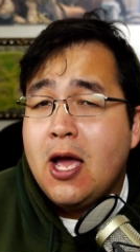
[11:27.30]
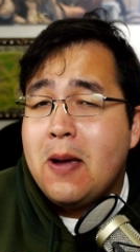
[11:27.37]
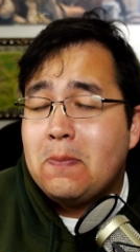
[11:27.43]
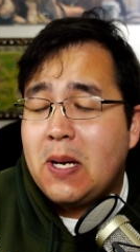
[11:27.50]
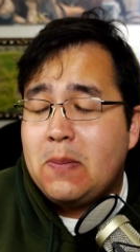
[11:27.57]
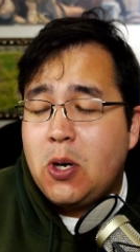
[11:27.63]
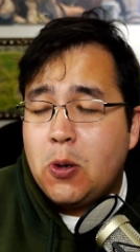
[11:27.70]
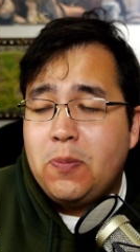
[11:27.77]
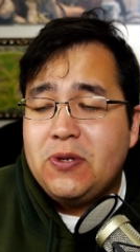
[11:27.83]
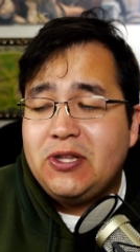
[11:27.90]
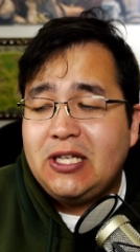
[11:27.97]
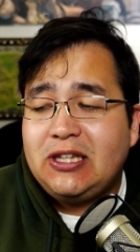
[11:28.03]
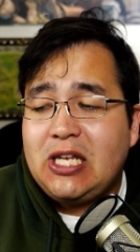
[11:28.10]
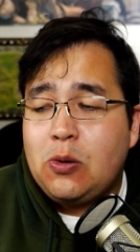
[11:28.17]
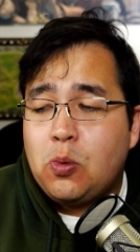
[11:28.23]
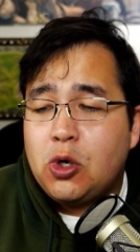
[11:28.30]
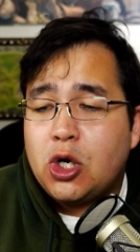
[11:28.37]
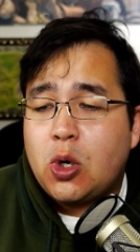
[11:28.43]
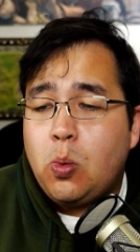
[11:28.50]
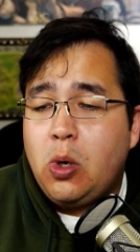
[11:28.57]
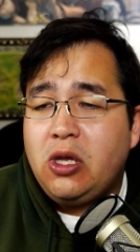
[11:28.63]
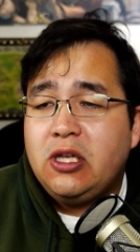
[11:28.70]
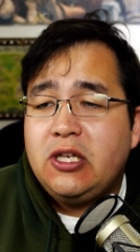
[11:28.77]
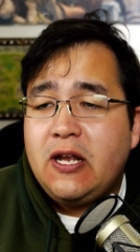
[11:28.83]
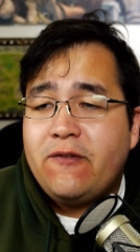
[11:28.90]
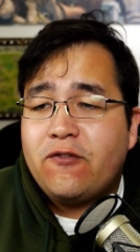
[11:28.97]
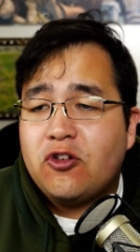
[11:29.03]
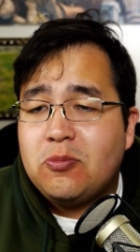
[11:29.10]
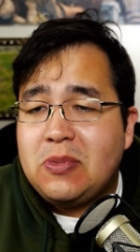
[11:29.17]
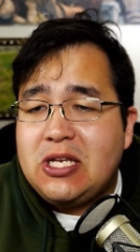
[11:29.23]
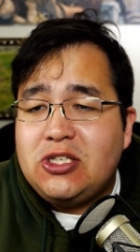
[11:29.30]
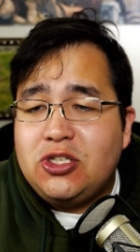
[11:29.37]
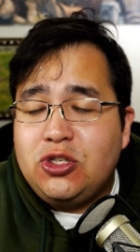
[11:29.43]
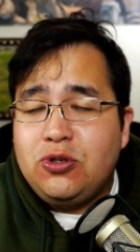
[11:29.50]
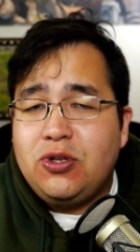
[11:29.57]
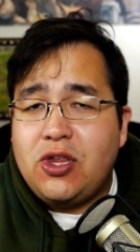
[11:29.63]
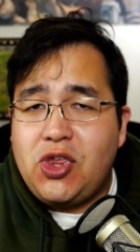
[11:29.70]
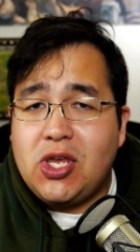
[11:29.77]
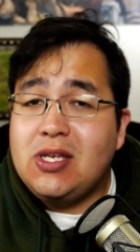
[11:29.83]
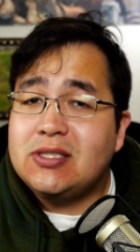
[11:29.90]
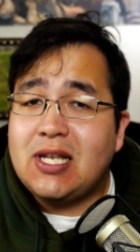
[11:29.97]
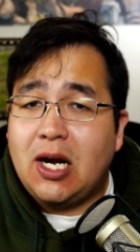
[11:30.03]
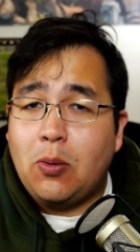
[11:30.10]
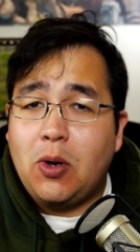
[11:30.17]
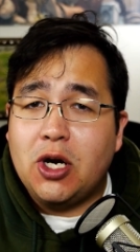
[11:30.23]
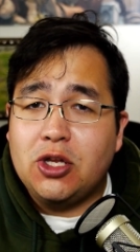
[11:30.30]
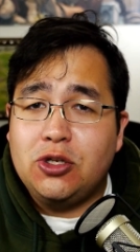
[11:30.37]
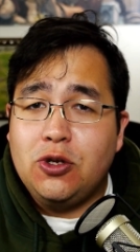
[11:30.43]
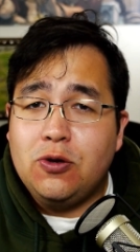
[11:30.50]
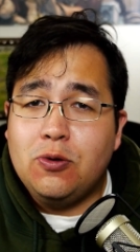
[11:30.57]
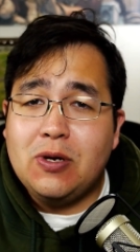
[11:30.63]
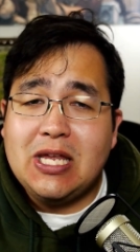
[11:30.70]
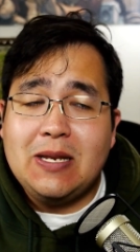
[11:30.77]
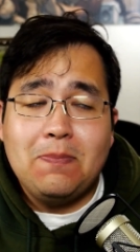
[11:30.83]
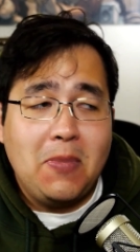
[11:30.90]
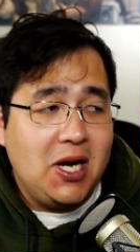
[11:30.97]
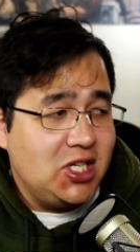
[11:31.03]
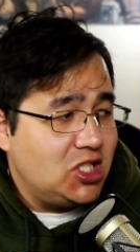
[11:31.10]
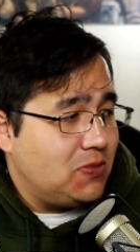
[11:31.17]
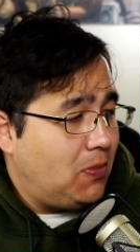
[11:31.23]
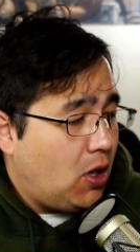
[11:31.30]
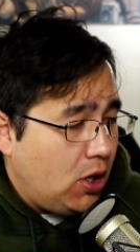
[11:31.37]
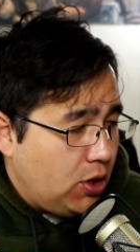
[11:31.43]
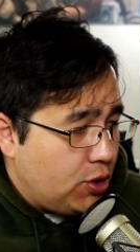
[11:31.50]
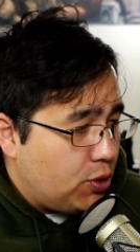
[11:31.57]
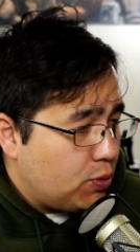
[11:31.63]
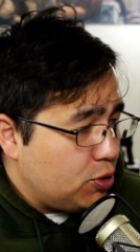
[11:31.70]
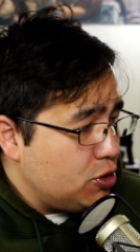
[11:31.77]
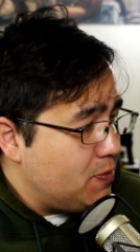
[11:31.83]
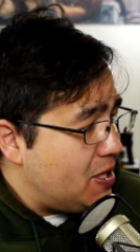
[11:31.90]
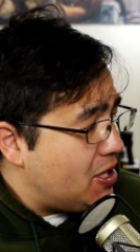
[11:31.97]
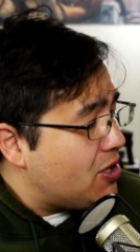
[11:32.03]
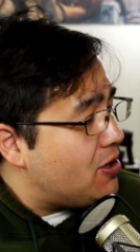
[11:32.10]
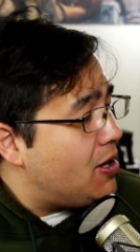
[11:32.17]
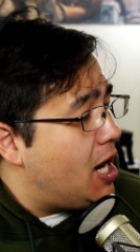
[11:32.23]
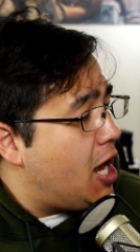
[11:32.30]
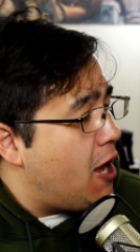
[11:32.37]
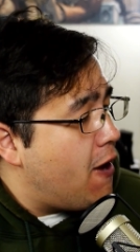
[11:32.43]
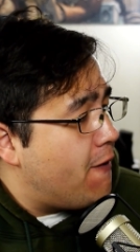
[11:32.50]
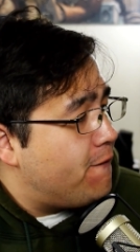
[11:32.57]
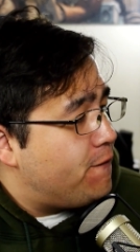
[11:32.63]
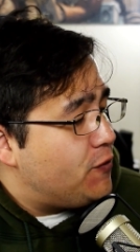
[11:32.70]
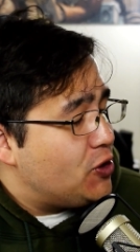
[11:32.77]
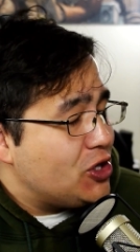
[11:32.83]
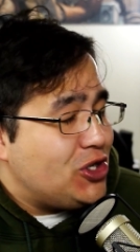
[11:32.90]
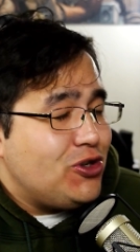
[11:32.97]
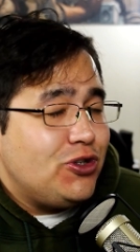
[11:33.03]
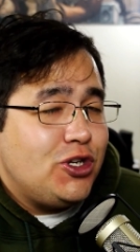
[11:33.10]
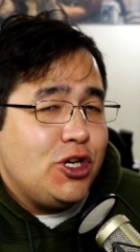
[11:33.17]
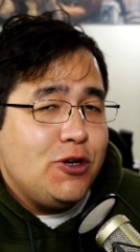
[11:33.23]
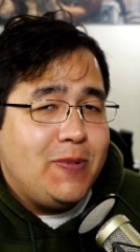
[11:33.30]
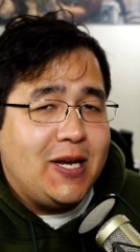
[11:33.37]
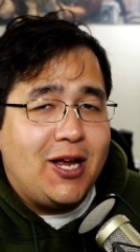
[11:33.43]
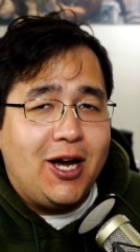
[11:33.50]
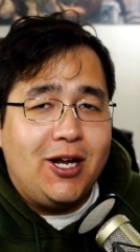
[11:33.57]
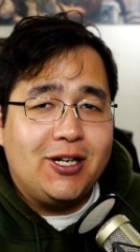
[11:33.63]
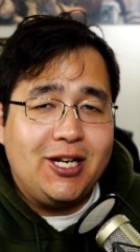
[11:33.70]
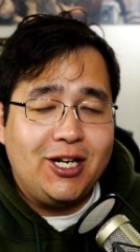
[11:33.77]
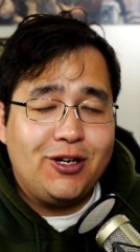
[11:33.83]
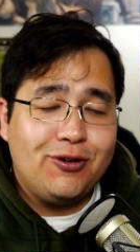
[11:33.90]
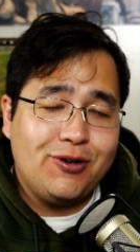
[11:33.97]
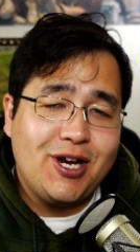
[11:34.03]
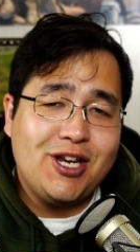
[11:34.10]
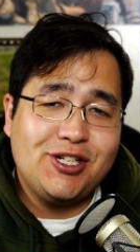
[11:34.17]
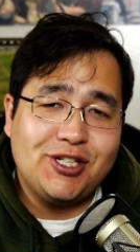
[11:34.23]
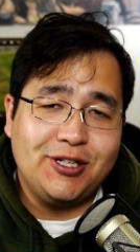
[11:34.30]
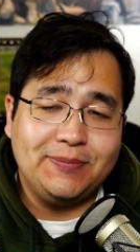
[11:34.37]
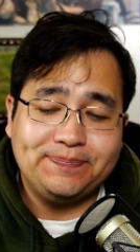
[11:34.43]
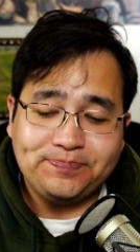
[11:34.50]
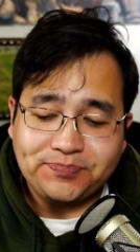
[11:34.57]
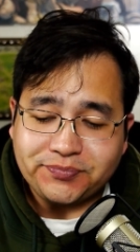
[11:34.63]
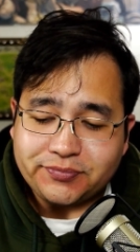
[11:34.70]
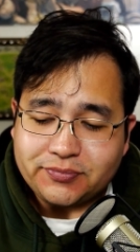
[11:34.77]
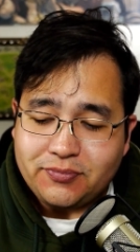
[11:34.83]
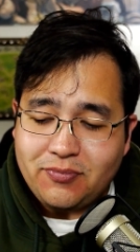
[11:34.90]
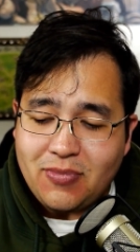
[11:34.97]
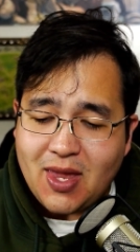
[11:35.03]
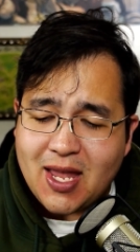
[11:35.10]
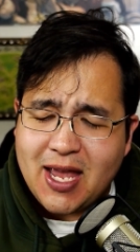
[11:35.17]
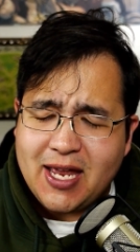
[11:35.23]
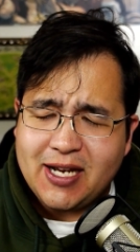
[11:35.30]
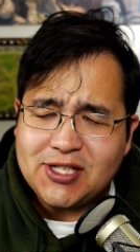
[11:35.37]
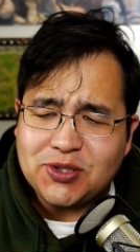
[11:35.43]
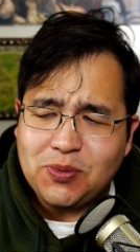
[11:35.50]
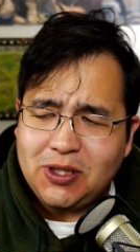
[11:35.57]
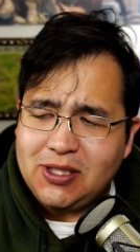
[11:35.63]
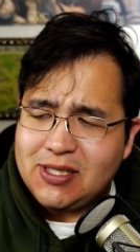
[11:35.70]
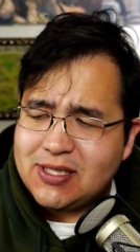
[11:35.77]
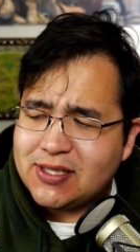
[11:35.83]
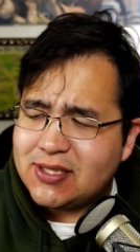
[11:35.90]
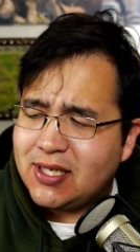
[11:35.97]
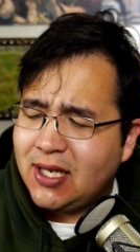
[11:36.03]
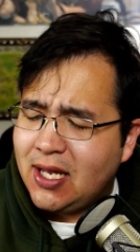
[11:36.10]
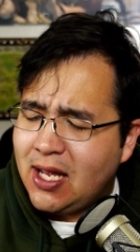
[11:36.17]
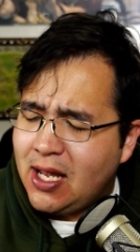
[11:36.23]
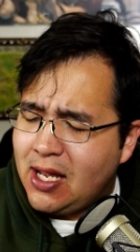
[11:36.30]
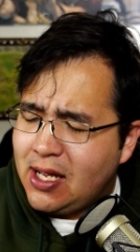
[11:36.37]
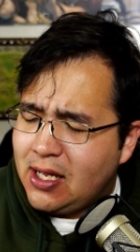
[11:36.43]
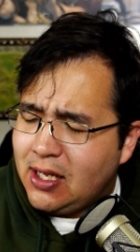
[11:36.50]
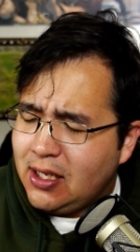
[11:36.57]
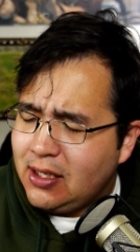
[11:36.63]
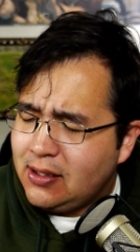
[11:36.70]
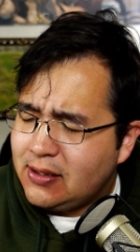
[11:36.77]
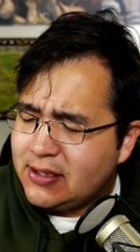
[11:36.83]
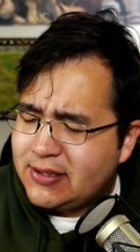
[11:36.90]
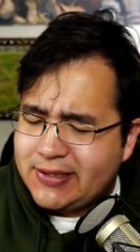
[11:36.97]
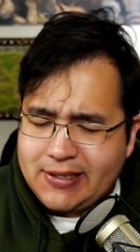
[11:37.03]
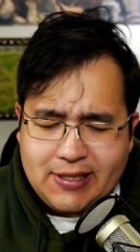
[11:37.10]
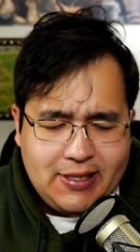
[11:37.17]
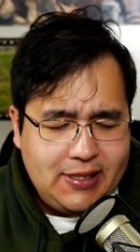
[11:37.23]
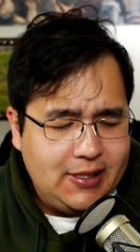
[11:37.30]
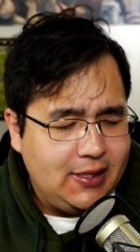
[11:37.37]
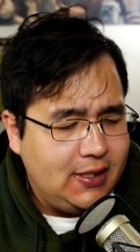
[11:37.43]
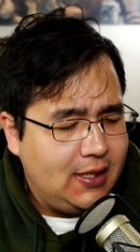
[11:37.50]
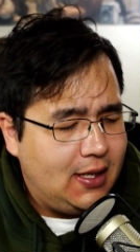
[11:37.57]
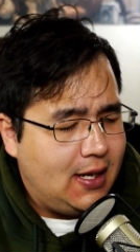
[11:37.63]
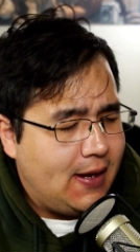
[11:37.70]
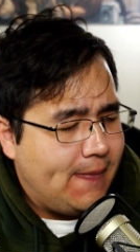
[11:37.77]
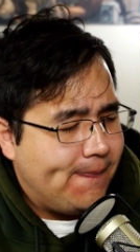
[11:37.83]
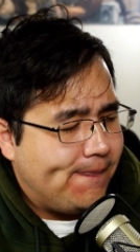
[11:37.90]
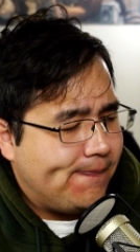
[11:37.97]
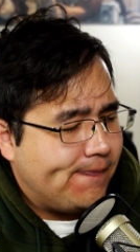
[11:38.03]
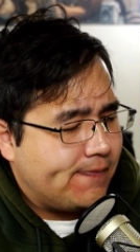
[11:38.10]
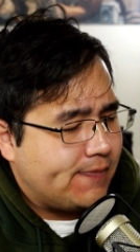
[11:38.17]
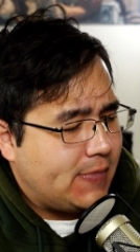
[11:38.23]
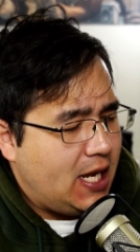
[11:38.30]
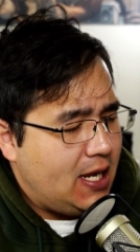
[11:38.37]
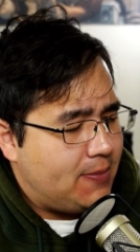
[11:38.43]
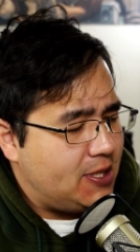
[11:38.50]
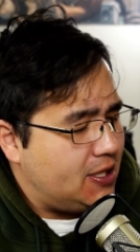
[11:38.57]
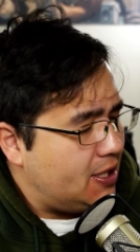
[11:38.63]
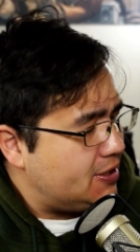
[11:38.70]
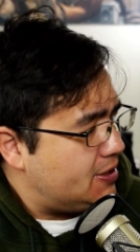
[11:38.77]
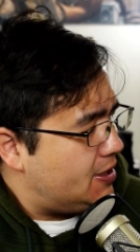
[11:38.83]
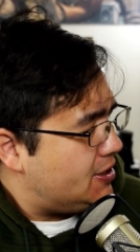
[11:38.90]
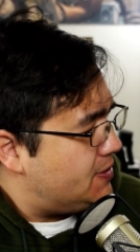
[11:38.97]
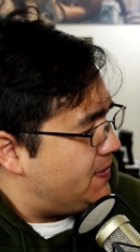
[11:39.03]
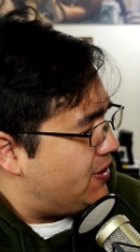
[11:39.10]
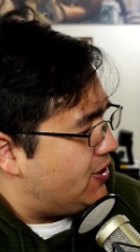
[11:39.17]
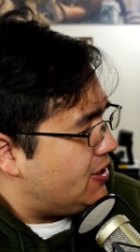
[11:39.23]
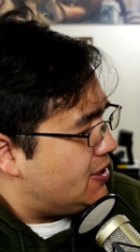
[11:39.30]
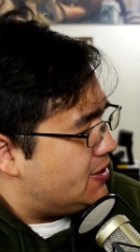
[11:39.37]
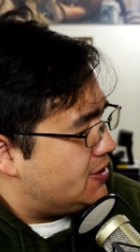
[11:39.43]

But I'm hoping that they work well enough for me to do the things that I want to do in my small little room here for YouTube and content creation. And as well as, let's see, yeah, I mean that, that's about it.